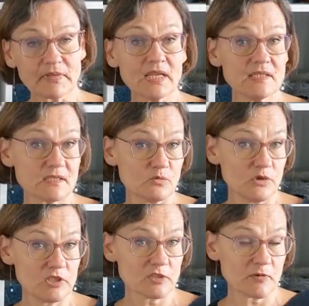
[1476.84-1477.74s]
It's a
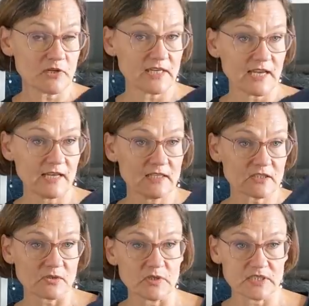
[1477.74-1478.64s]
woolen spun yarn,
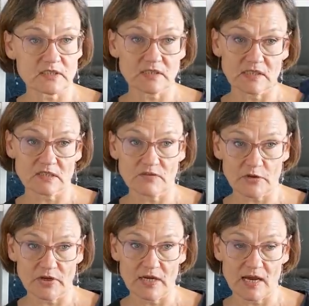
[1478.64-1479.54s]
so it's
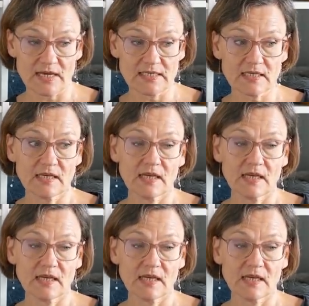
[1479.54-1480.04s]
very light